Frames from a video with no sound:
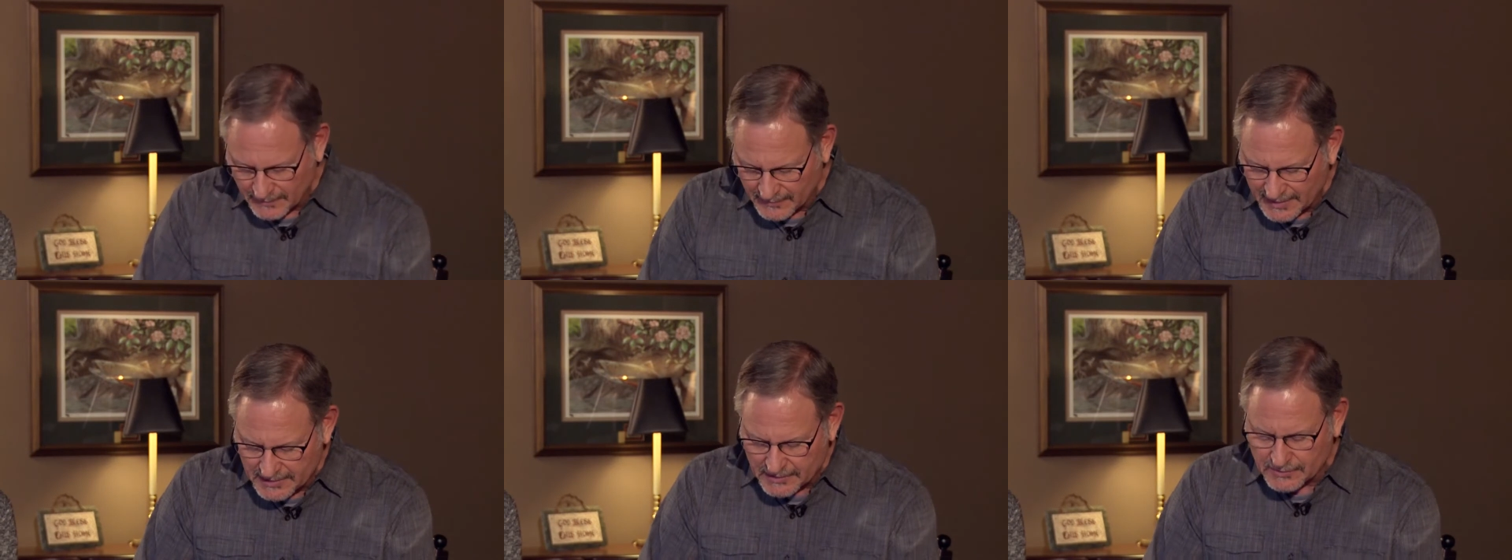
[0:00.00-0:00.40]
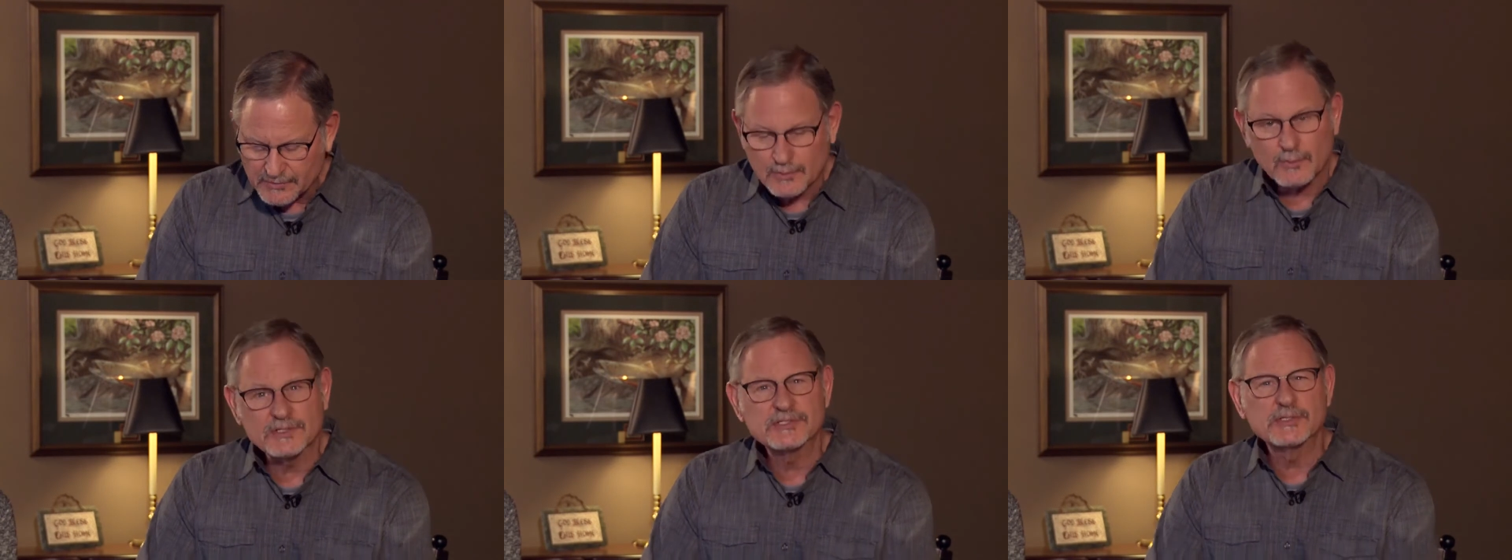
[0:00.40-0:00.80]
That year
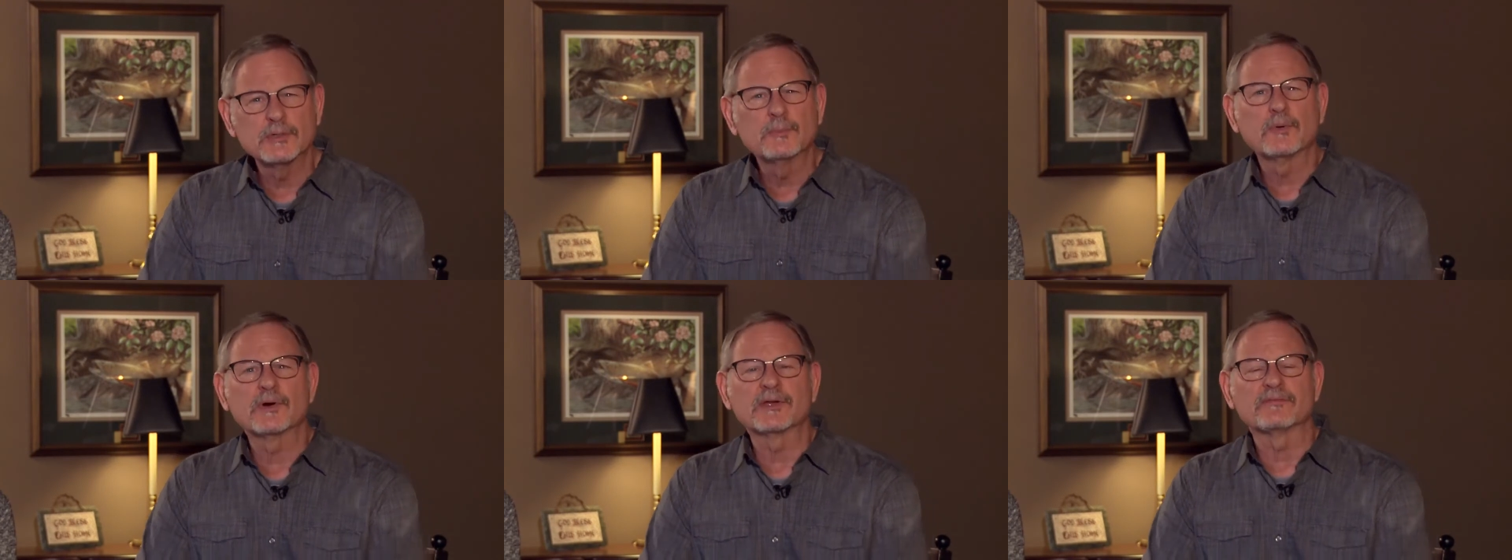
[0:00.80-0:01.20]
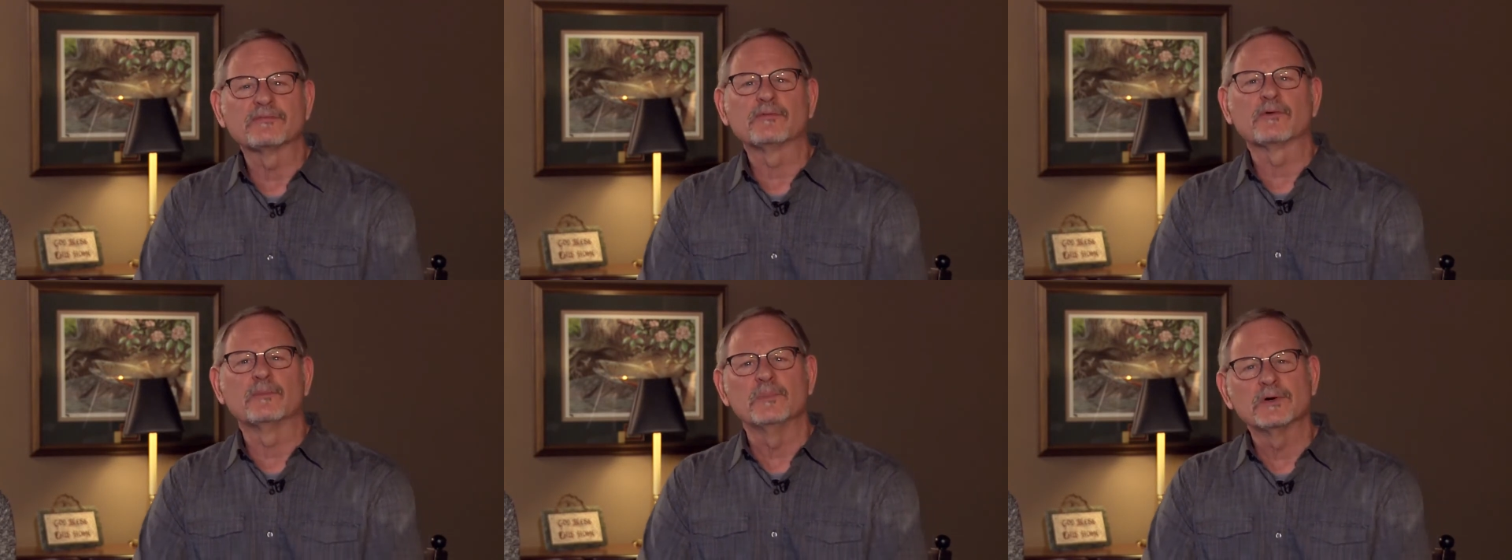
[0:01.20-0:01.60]
there were
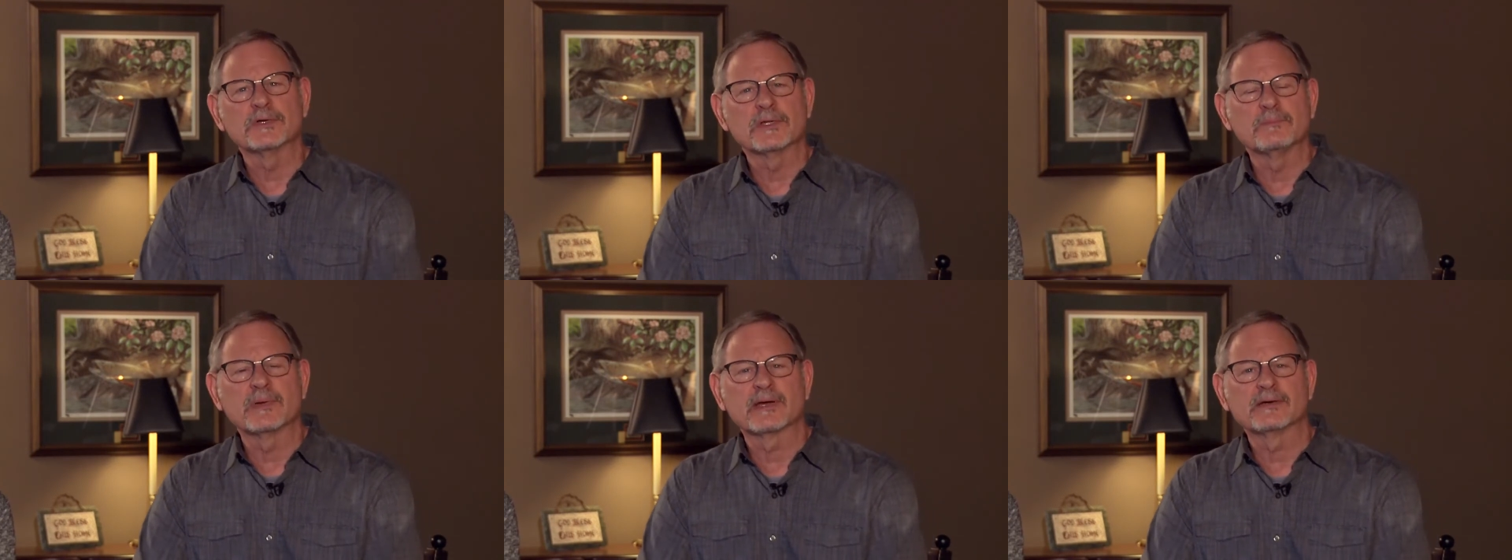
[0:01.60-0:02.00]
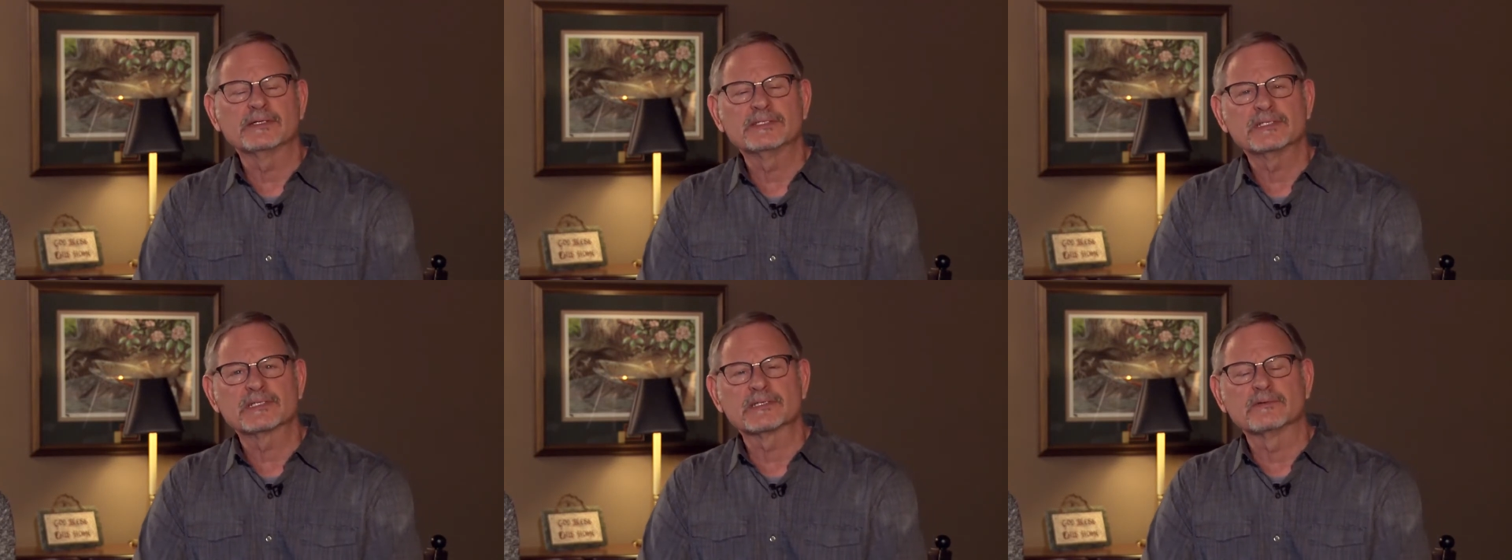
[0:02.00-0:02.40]
2.4 million
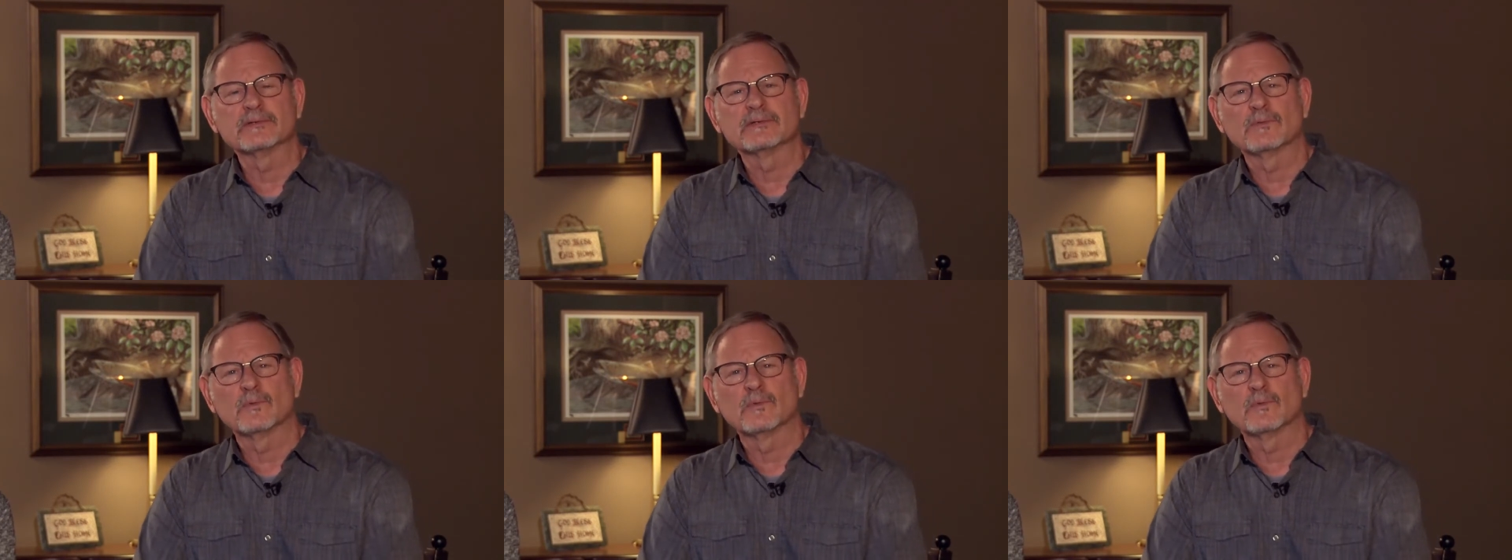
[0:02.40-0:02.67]
marriages and